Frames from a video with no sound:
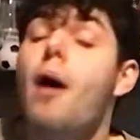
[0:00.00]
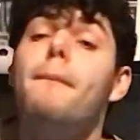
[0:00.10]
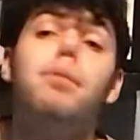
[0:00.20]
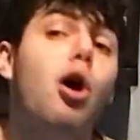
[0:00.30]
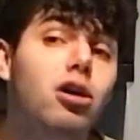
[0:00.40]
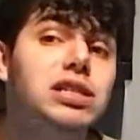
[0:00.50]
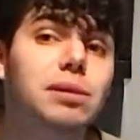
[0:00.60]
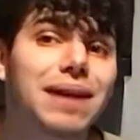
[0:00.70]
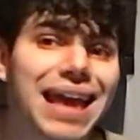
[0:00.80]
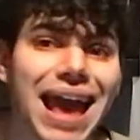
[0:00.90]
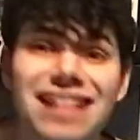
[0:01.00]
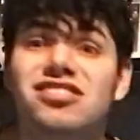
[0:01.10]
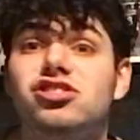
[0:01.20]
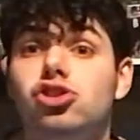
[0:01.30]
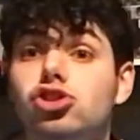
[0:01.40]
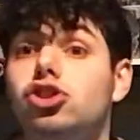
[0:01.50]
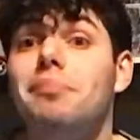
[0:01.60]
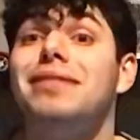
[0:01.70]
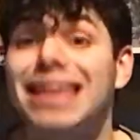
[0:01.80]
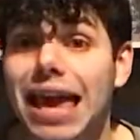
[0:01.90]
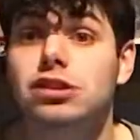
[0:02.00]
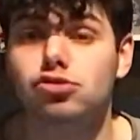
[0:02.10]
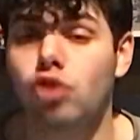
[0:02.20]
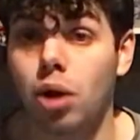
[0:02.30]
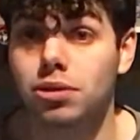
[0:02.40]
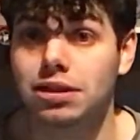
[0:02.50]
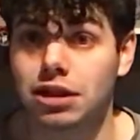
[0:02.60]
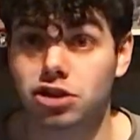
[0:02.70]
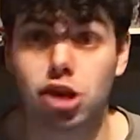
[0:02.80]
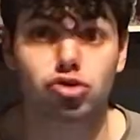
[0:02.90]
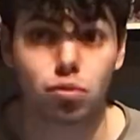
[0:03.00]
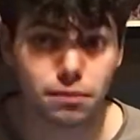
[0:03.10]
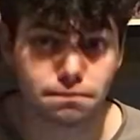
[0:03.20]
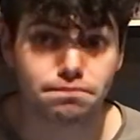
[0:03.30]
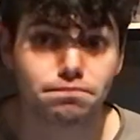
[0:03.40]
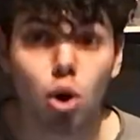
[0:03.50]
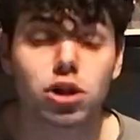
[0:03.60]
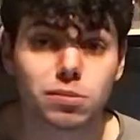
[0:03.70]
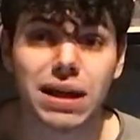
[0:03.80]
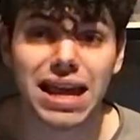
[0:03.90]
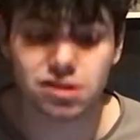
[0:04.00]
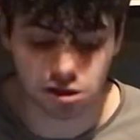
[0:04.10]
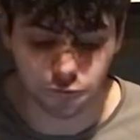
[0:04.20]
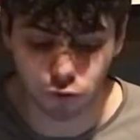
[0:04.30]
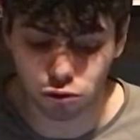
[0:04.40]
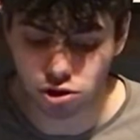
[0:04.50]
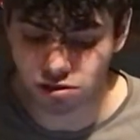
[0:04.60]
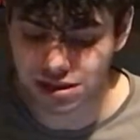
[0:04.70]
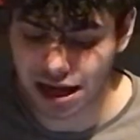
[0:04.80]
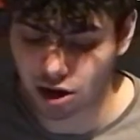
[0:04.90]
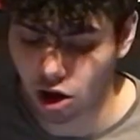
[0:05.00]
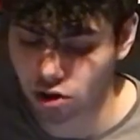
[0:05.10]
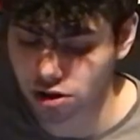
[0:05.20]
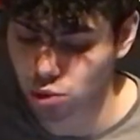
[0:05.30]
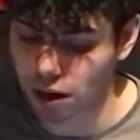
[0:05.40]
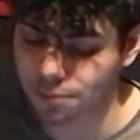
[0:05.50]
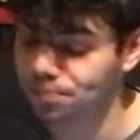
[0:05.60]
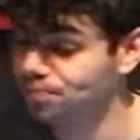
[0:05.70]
possibly hints that something isn't right within that dressing room, and possibly hints that falls on Ten Hag as well.